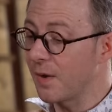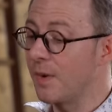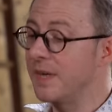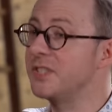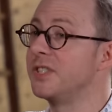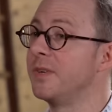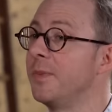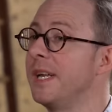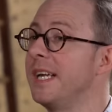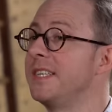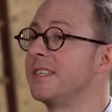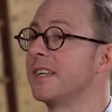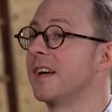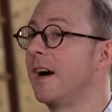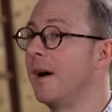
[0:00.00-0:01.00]
question, we need
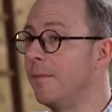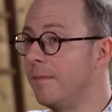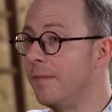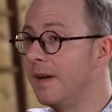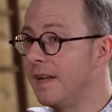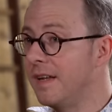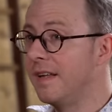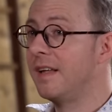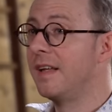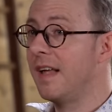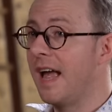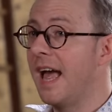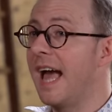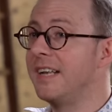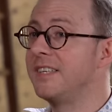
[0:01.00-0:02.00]
to come
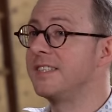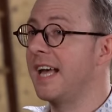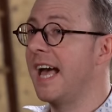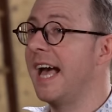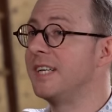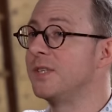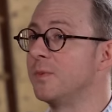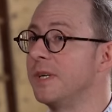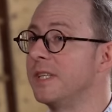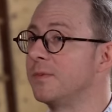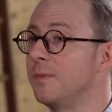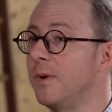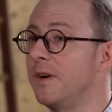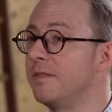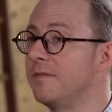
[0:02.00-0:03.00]
head to head
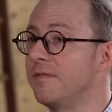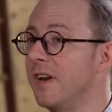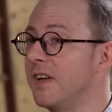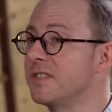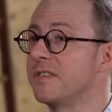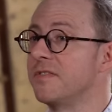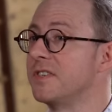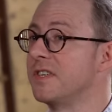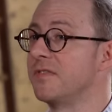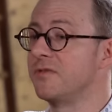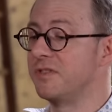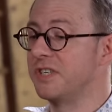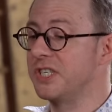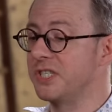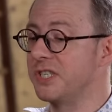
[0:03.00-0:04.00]
with what philosophers have
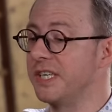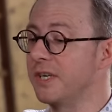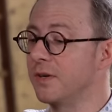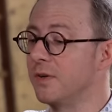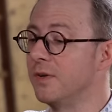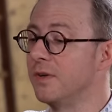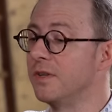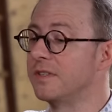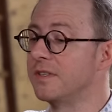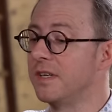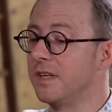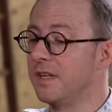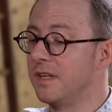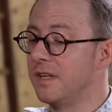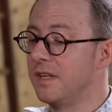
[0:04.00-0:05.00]
traditionally called
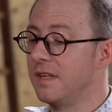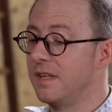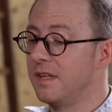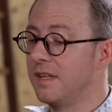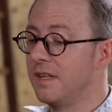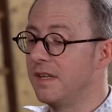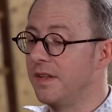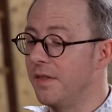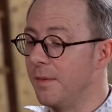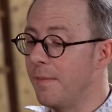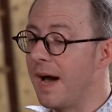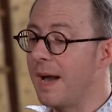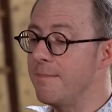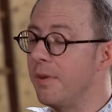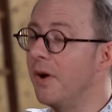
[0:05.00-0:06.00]
the
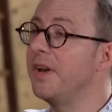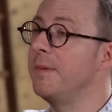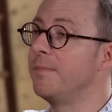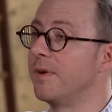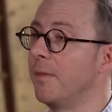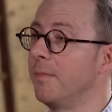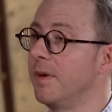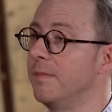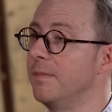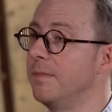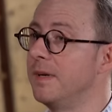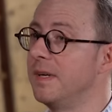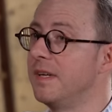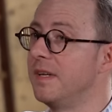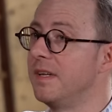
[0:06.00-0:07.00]
mind-body problem.
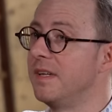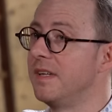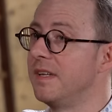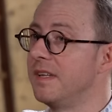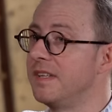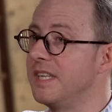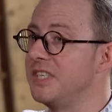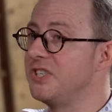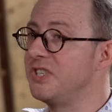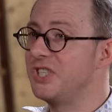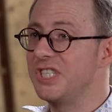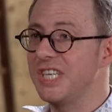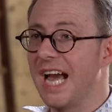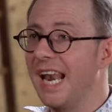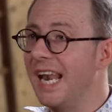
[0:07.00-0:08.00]
This
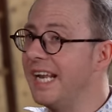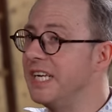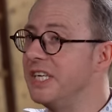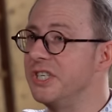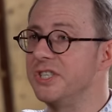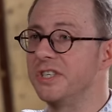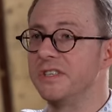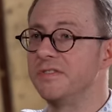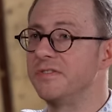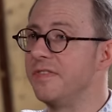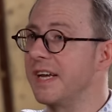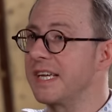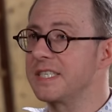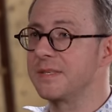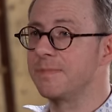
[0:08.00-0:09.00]
challenge of
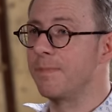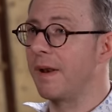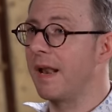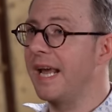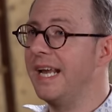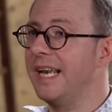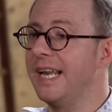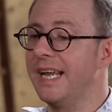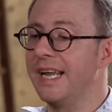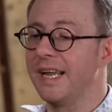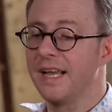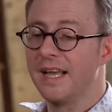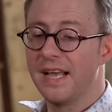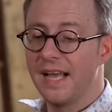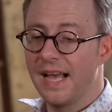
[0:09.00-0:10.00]

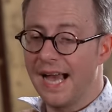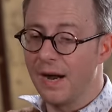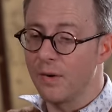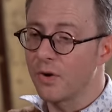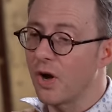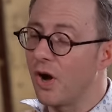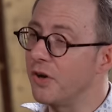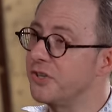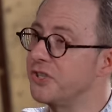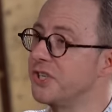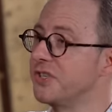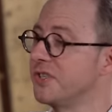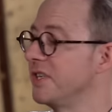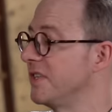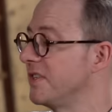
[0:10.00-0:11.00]
explaining how
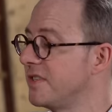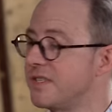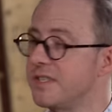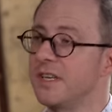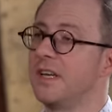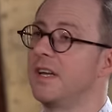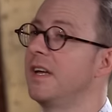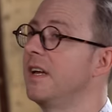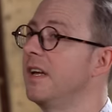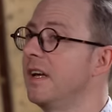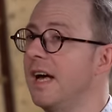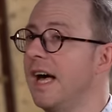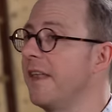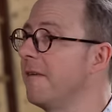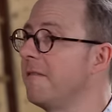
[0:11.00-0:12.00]
consciousness
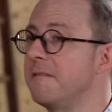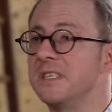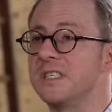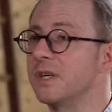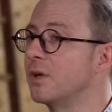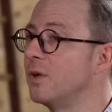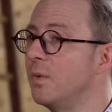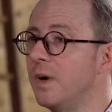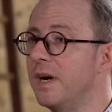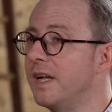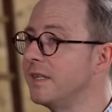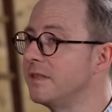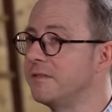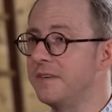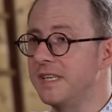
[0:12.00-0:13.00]
and the physical
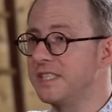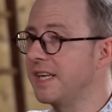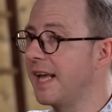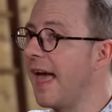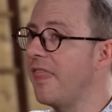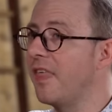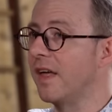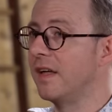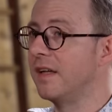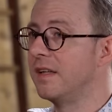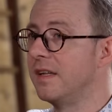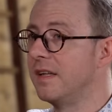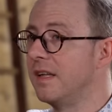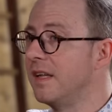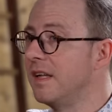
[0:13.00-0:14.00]
world fit together.
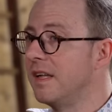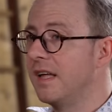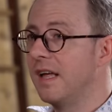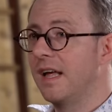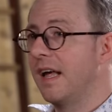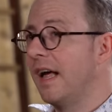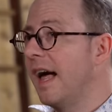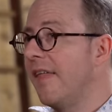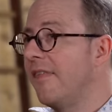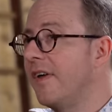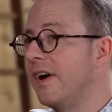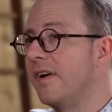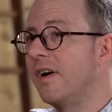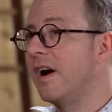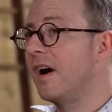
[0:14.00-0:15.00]
And
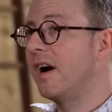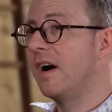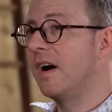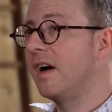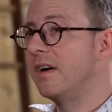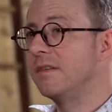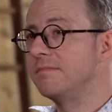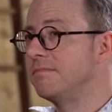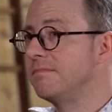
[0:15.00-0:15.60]
there are